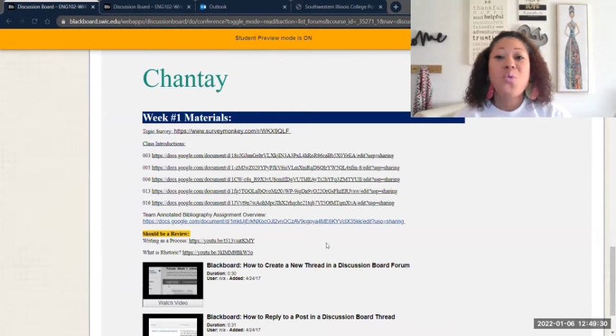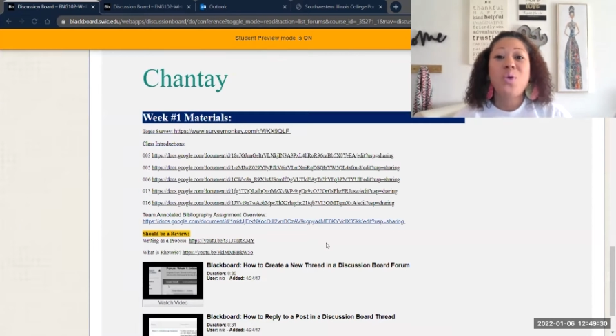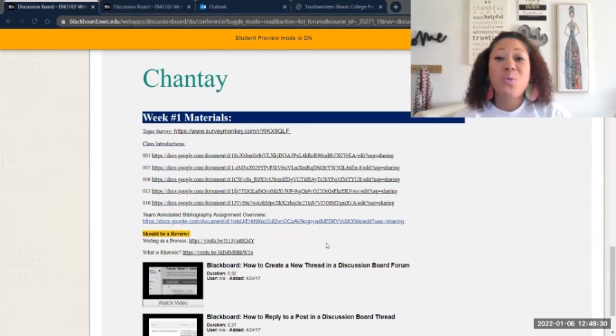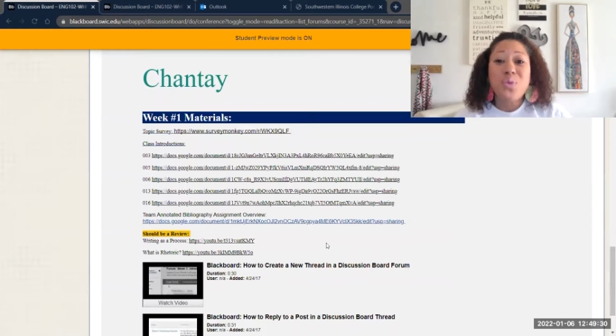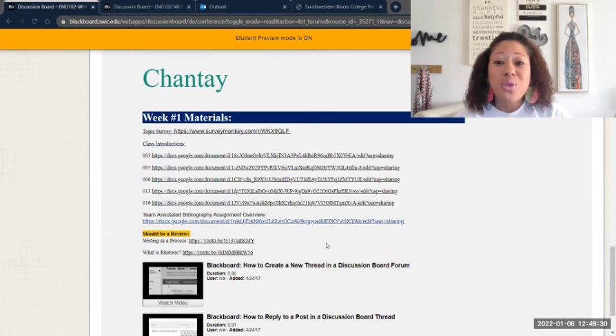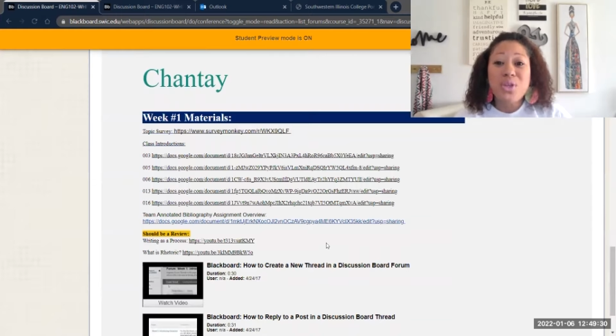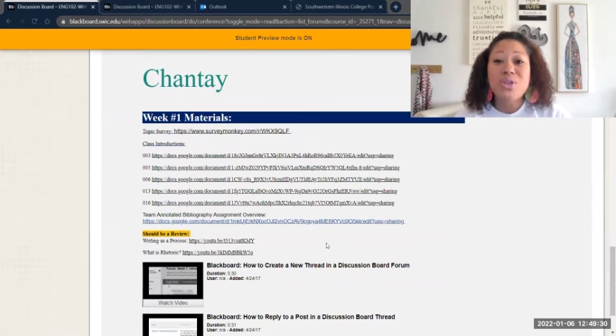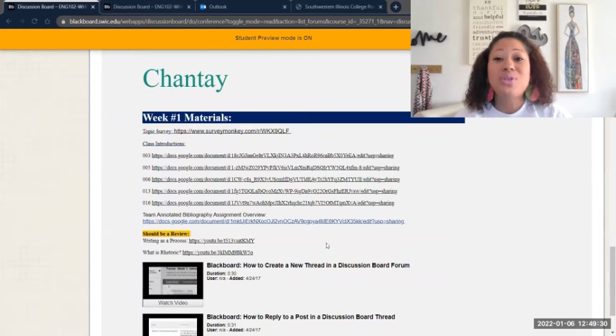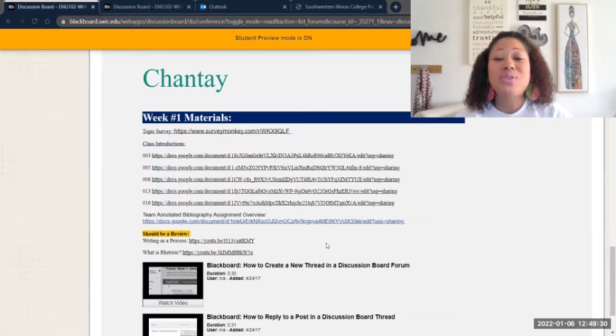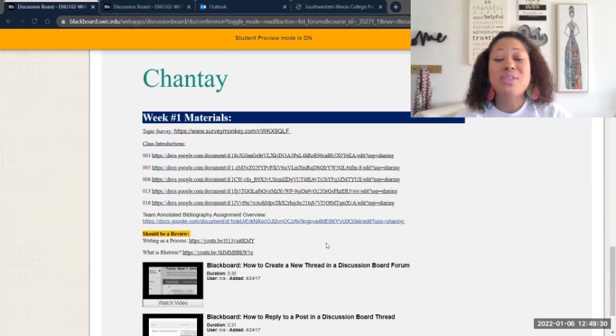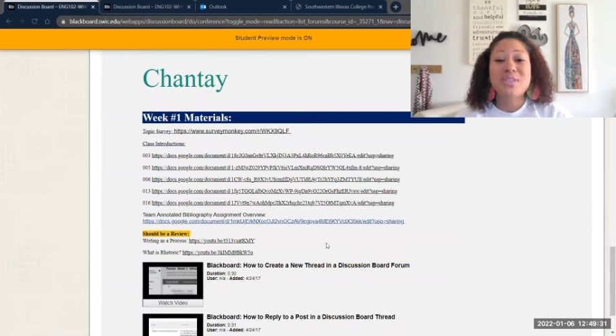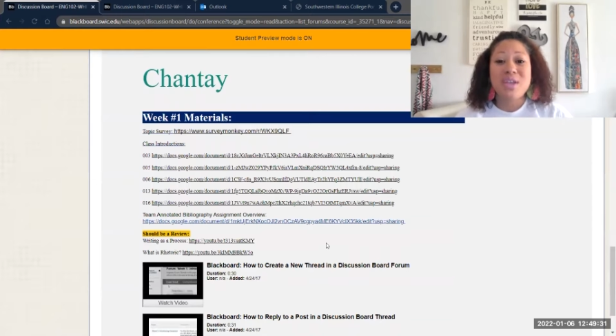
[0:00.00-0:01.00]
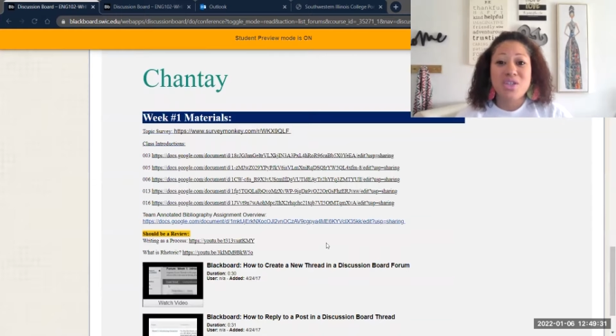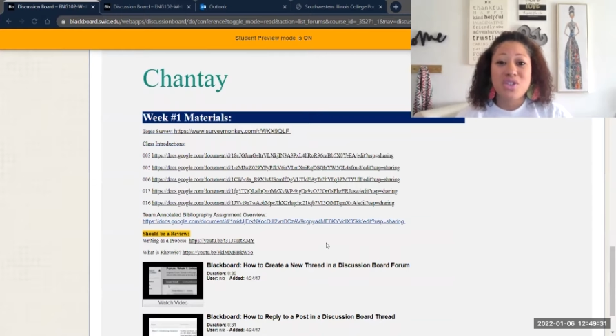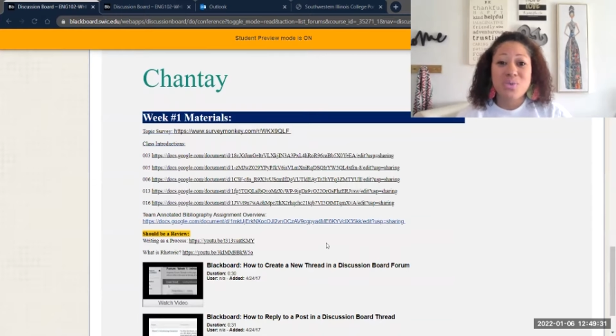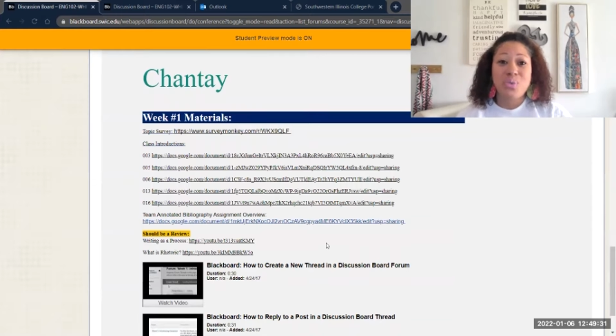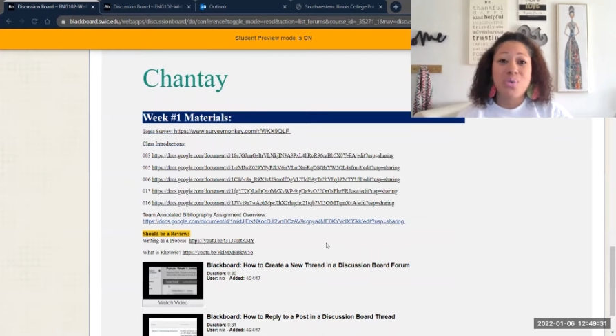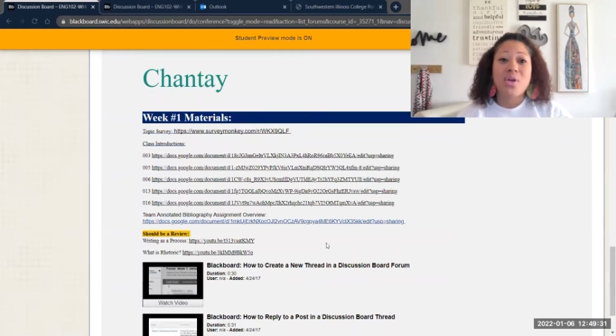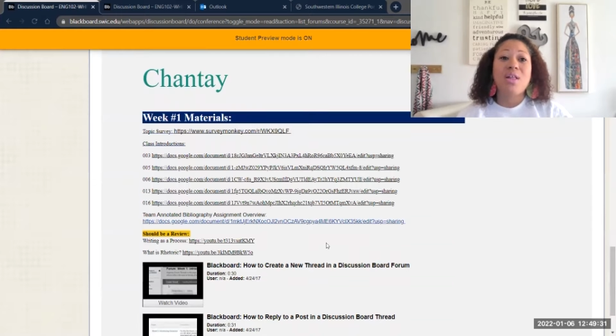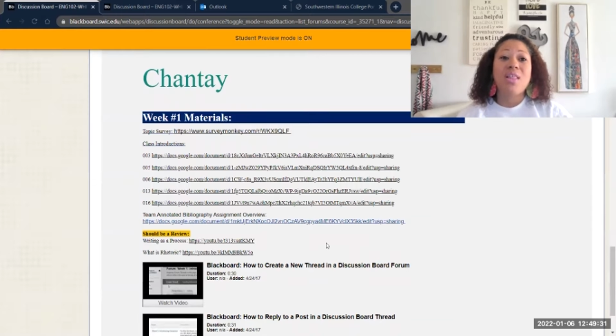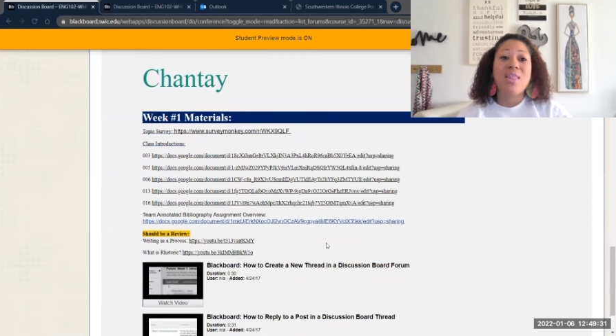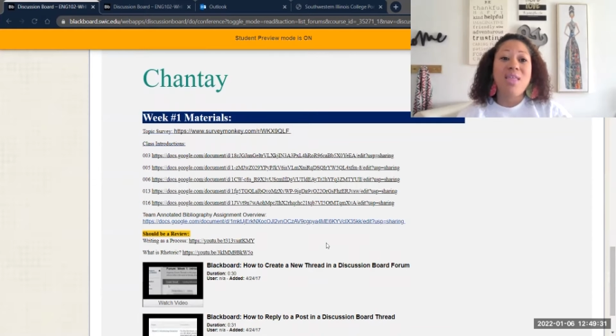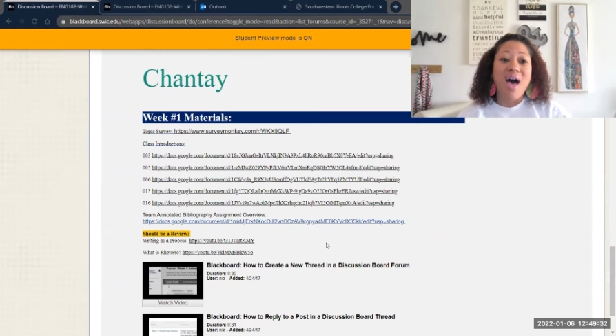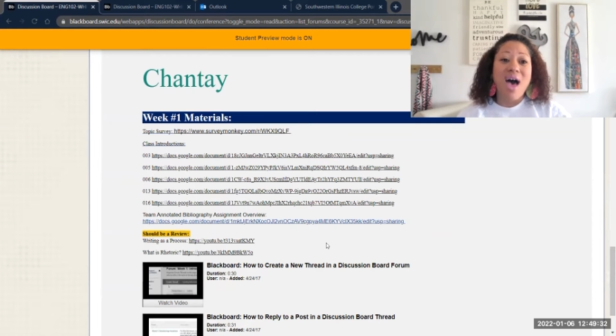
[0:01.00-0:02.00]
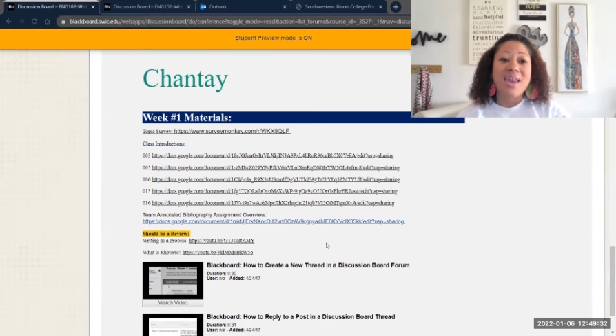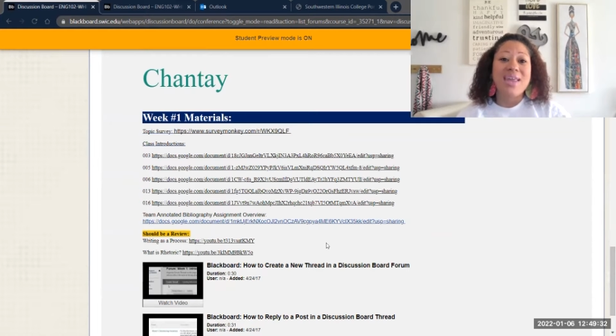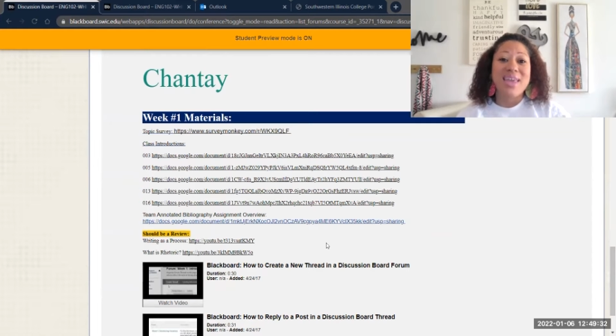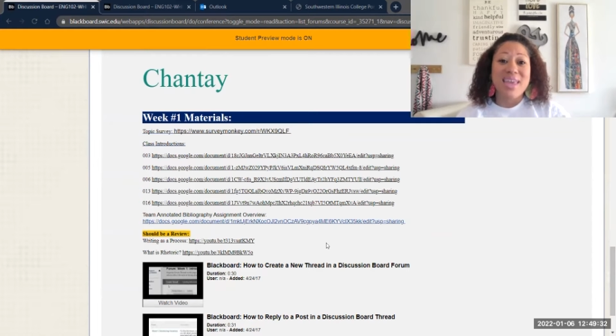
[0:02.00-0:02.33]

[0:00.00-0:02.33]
We will use discussion board a lot